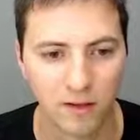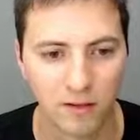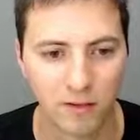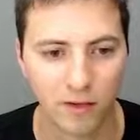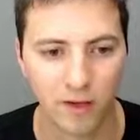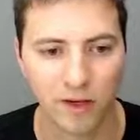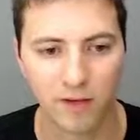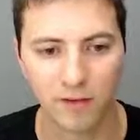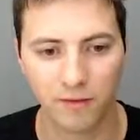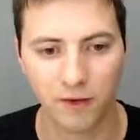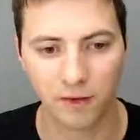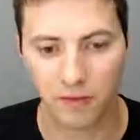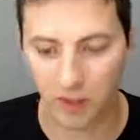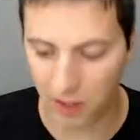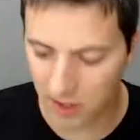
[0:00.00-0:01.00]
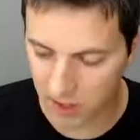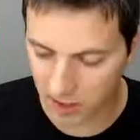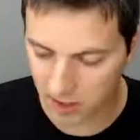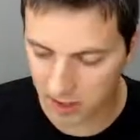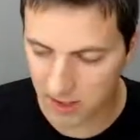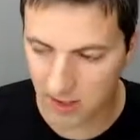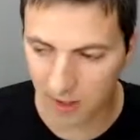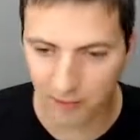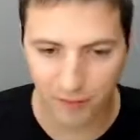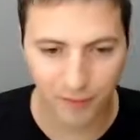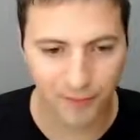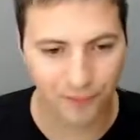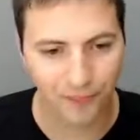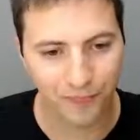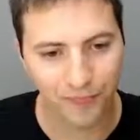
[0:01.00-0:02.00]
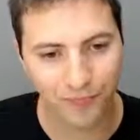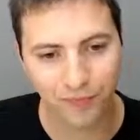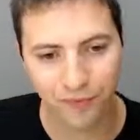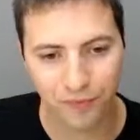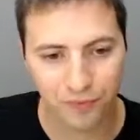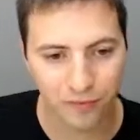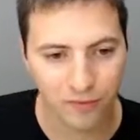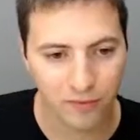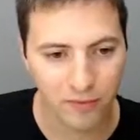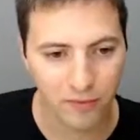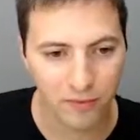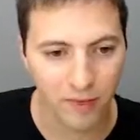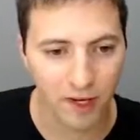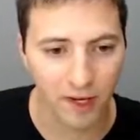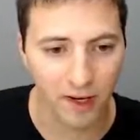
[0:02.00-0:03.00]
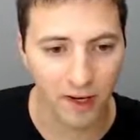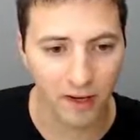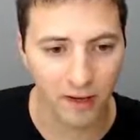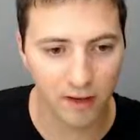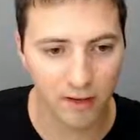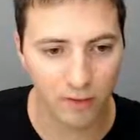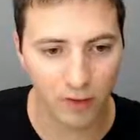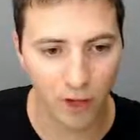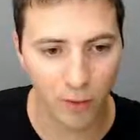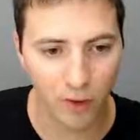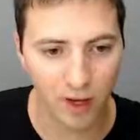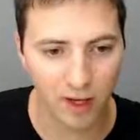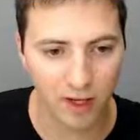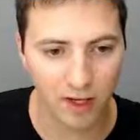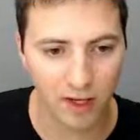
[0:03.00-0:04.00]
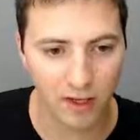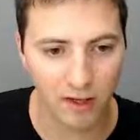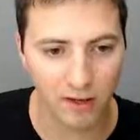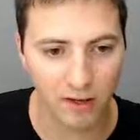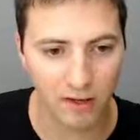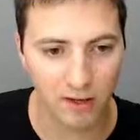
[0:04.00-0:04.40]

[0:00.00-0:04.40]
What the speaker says: Right, the verification step, and now I can